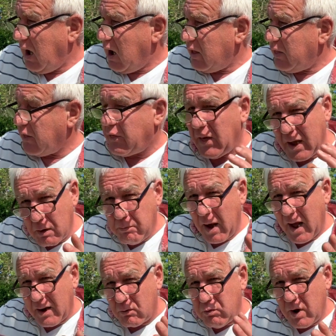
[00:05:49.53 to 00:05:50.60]
The thing
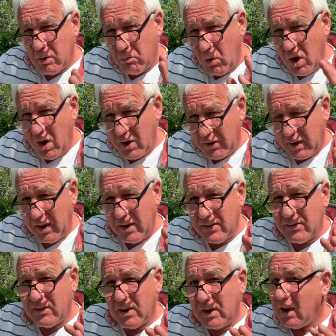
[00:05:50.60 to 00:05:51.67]
about a written word
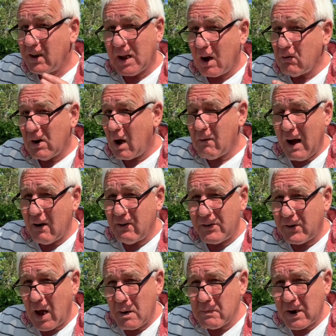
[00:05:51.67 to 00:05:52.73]
is you don't know how it's
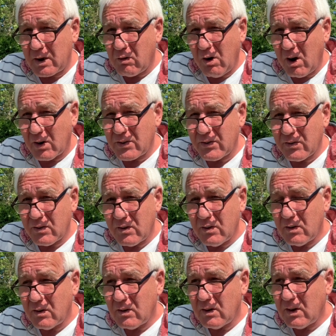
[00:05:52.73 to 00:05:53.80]
coming across.
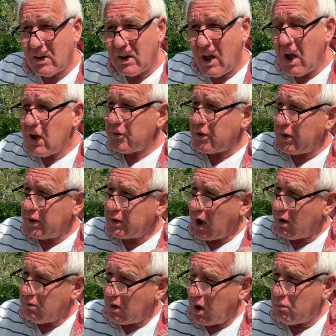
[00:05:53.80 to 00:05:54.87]
So you
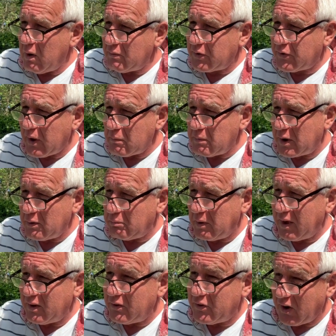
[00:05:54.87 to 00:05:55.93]
don't know whether somebody's
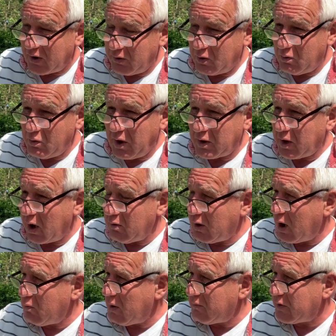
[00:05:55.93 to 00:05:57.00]
being gentle. You don't
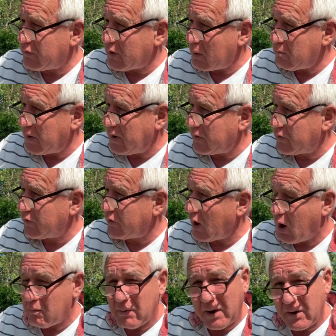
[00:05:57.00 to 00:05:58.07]
know whether somebody's
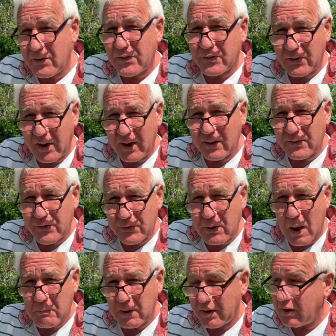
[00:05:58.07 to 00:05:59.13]
sharpening a stick and
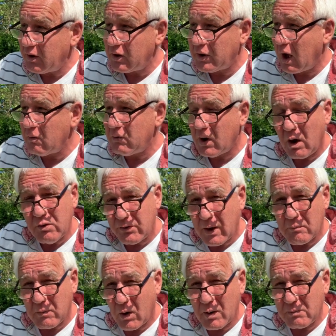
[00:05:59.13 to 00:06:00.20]
stabbing you. You don't know
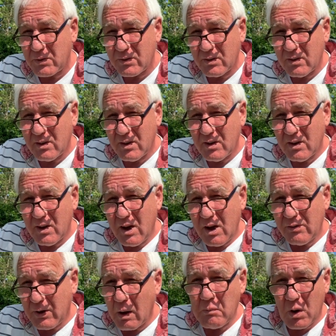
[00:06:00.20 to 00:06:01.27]
sometimes.
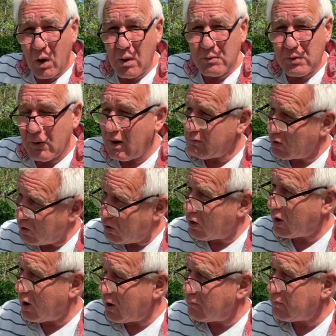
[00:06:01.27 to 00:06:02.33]
Sometimes you have a look
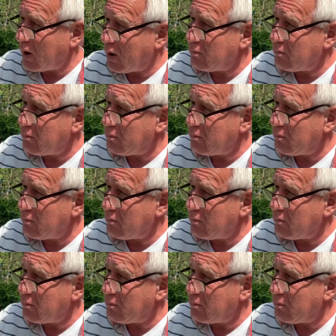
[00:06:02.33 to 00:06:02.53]
at a